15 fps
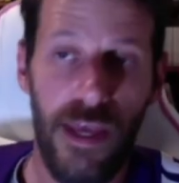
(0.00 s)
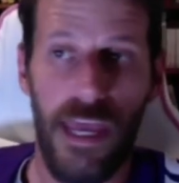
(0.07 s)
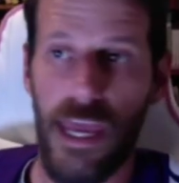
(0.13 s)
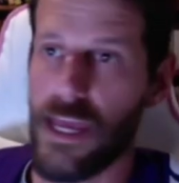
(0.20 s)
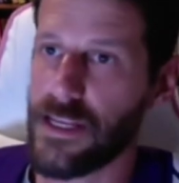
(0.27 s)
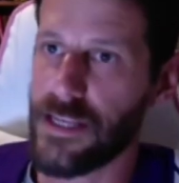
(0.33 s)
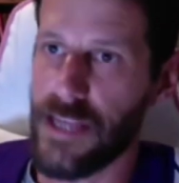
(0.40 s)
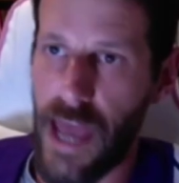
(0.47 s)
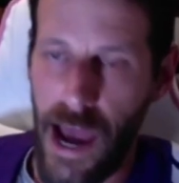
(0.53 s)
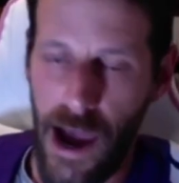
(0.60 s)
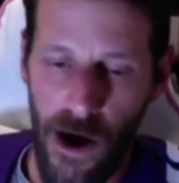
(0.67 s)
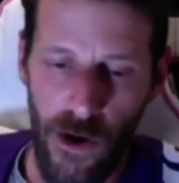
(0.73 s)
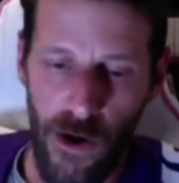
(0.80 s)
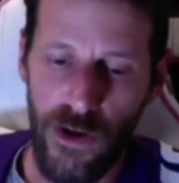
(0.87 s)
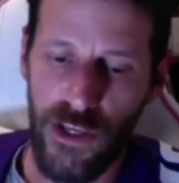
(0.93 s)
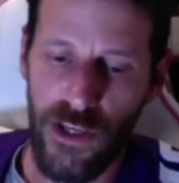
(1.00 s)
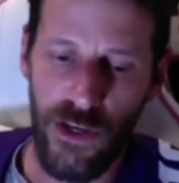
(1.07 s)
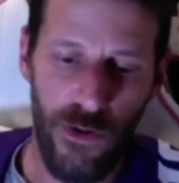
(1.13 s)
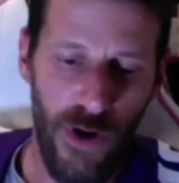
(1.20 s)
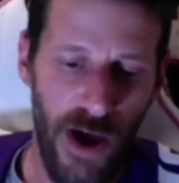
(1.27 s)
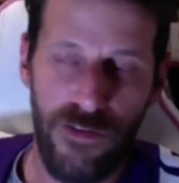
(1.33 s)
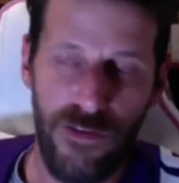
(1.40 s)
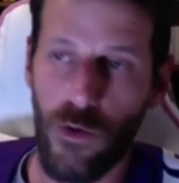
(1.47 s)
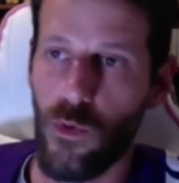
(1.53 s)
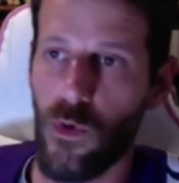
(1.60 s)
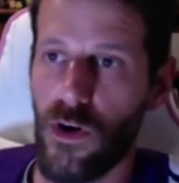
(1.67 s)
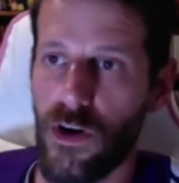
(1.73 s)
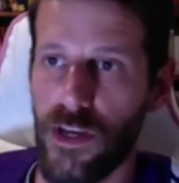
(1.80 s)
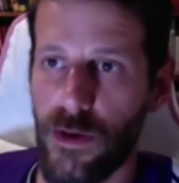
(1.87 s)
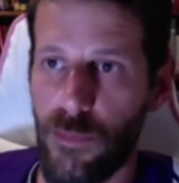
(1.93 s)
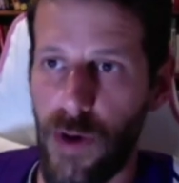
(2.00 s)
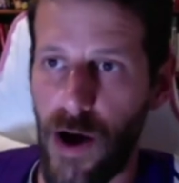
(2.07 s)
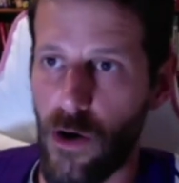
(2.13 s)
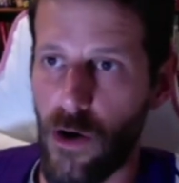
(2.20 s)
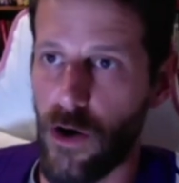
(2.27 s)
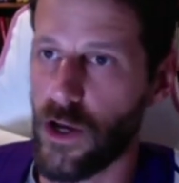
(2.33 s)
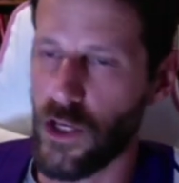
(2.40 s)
And now you have to worry about